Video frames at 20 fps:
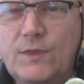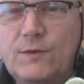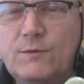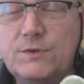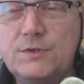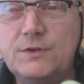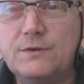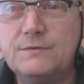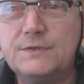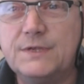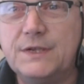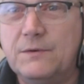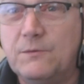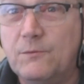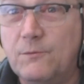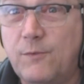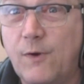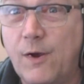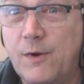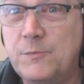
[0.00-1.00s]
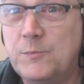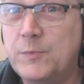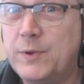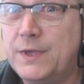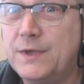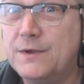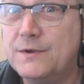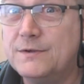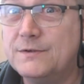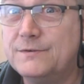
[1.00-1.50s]
which obviously won't be
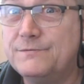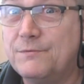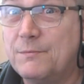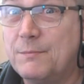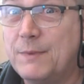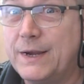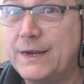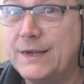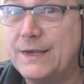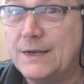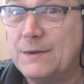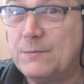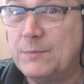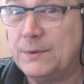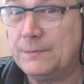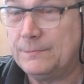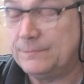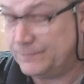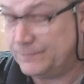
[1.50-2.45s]
used for makeup.